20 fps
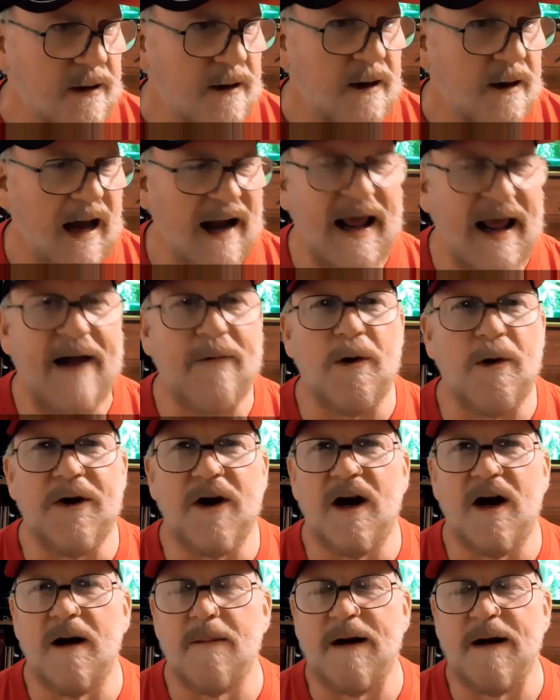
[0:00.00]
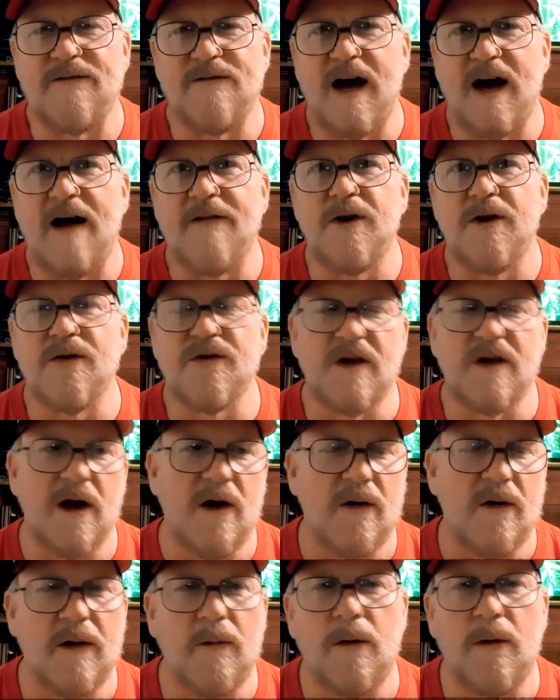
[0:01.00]
I had one done about 5 years
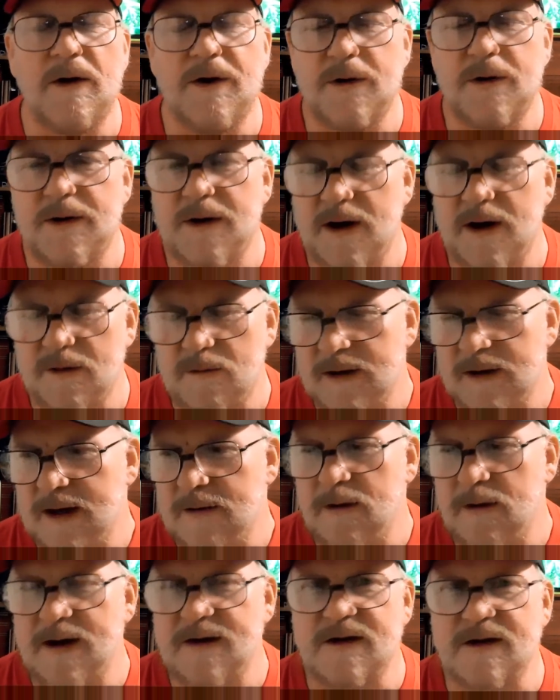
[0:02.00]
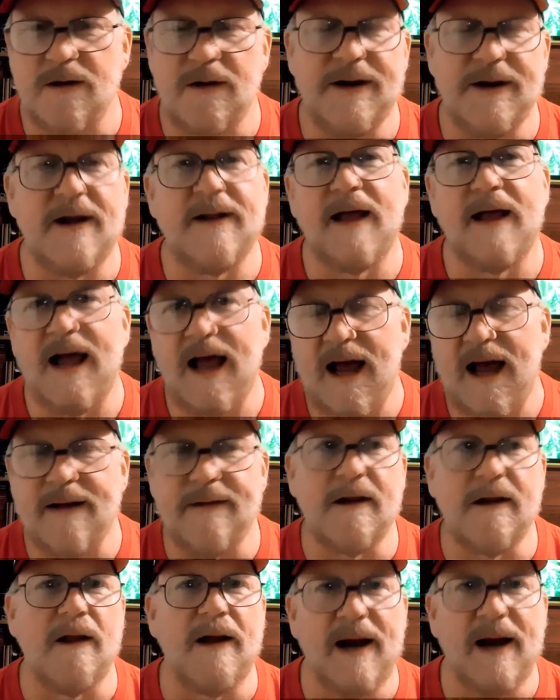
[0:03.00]
ago. They want to do another one anyway. So I did that to
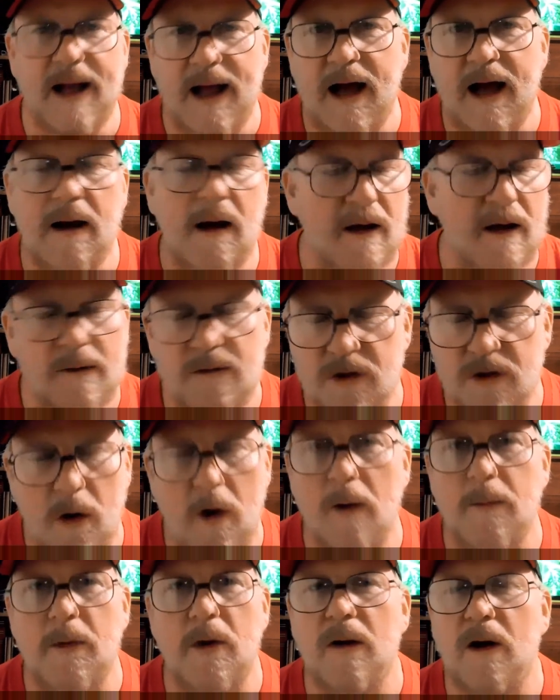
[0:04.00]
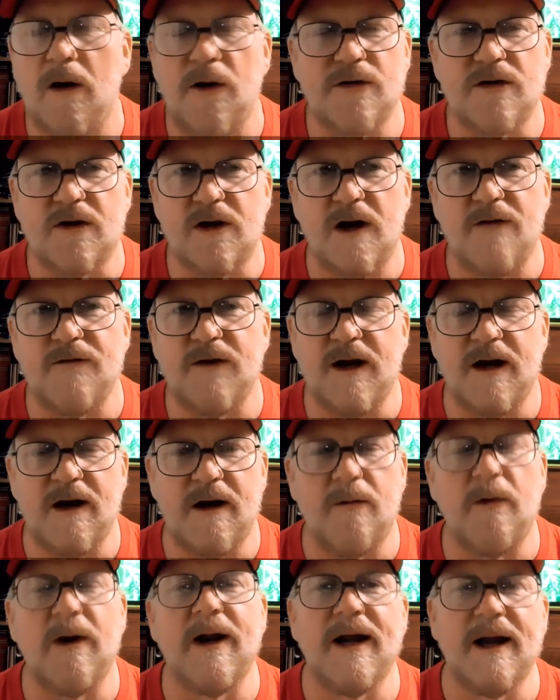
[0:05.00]
clean out. Oh, it was horrible, all this stuff,
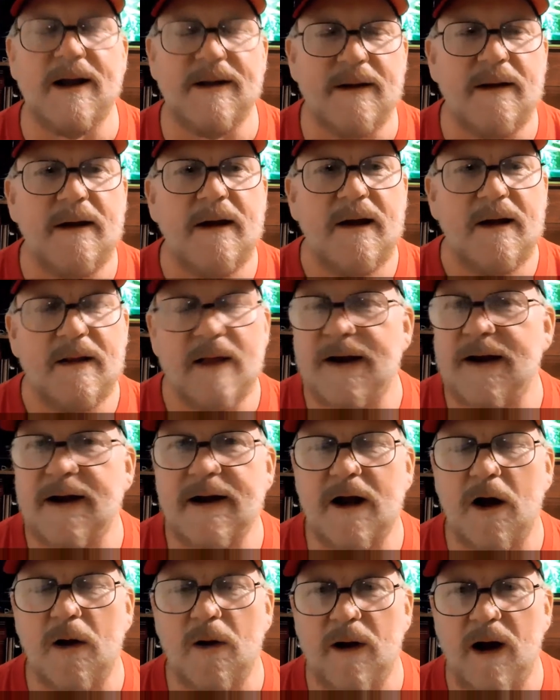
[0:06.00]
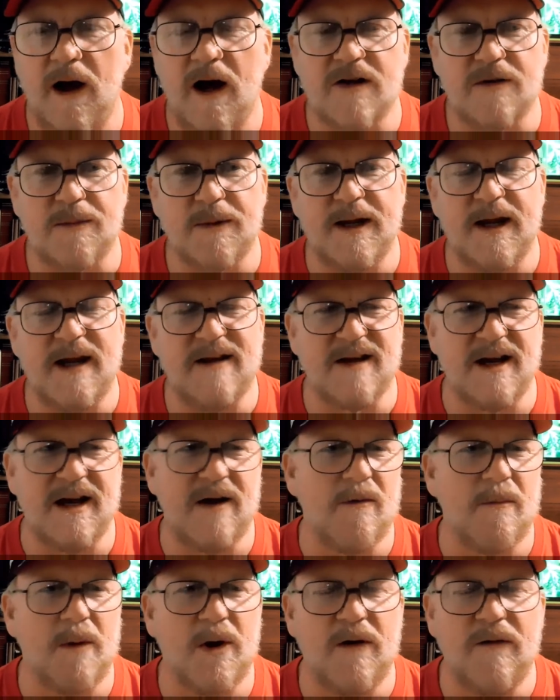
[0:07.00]
Went in. They did a colonoscopy. He said he
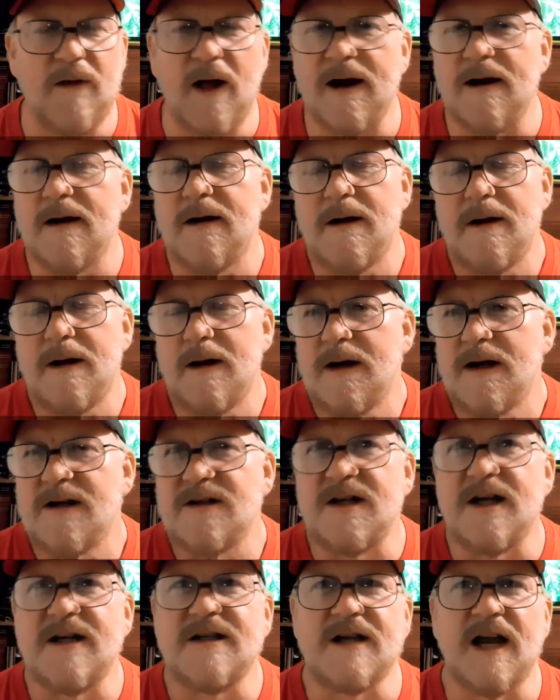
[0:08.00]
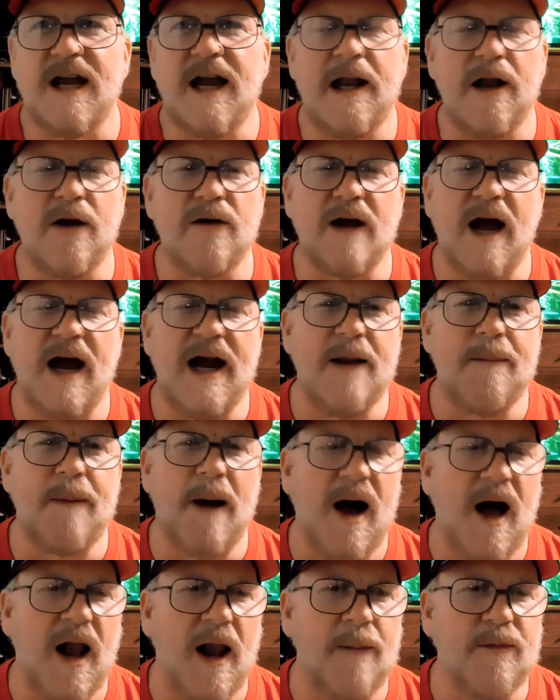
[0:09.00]
removed like 16 little tiny
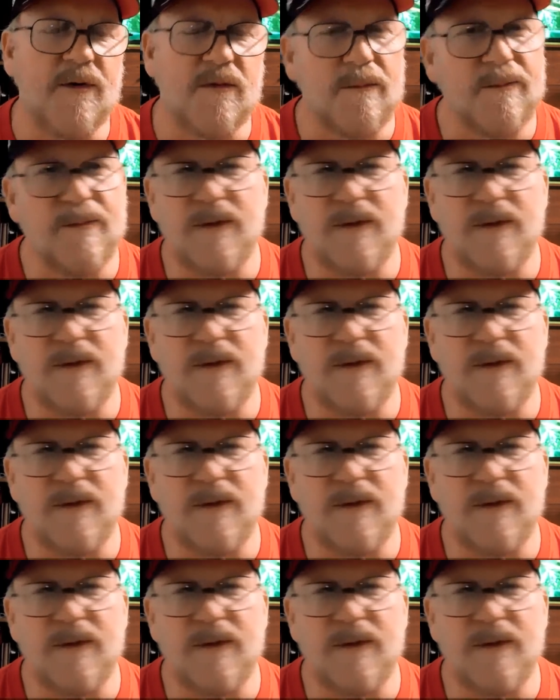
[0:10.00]
polyps.